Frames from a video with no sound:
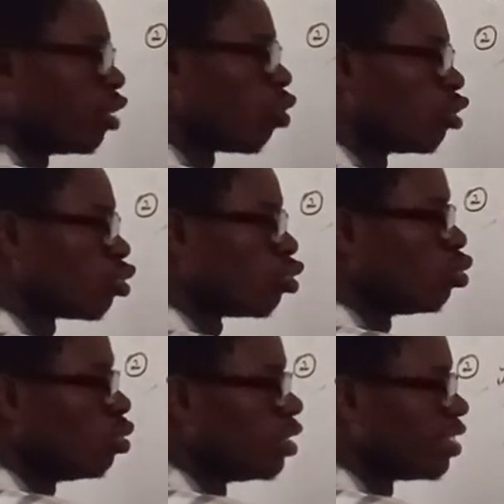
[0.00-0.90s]
equals to
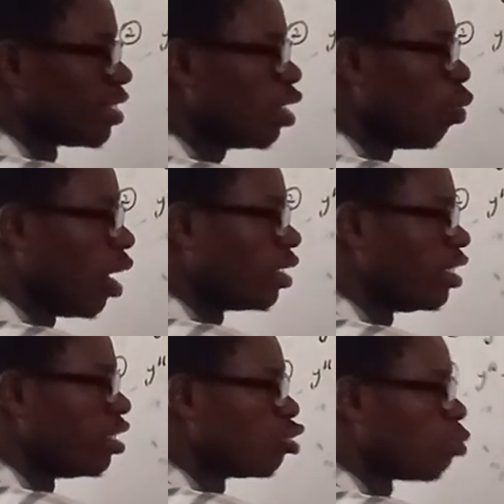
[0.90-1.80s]
c1
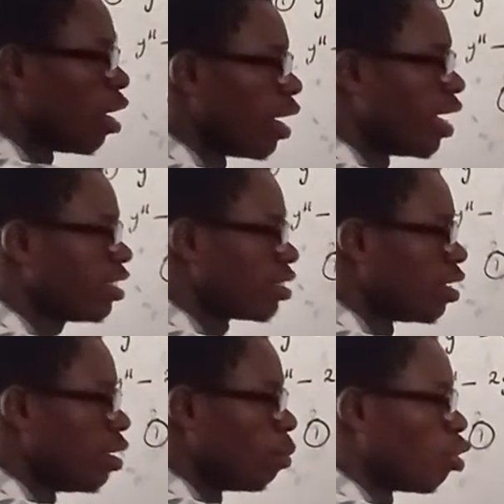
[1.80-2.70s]
e raised power x
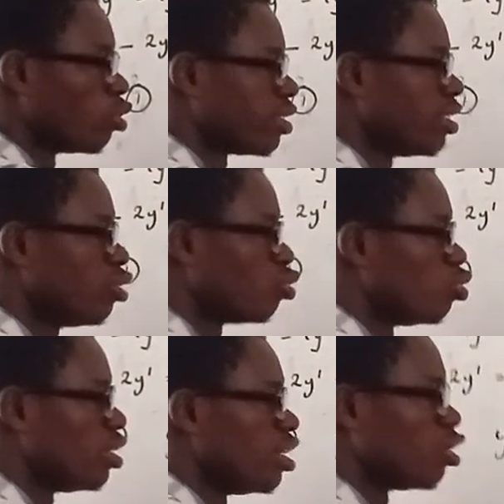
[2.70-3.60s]
plus
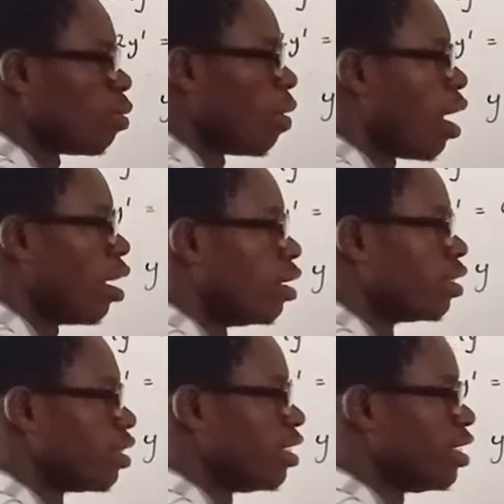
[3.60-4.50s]
c2 e raised power
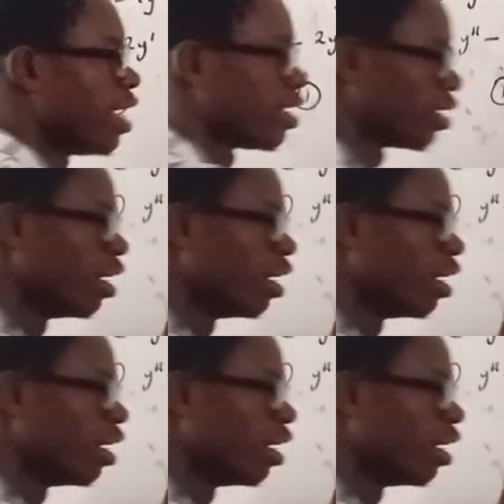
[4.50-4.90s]
3x.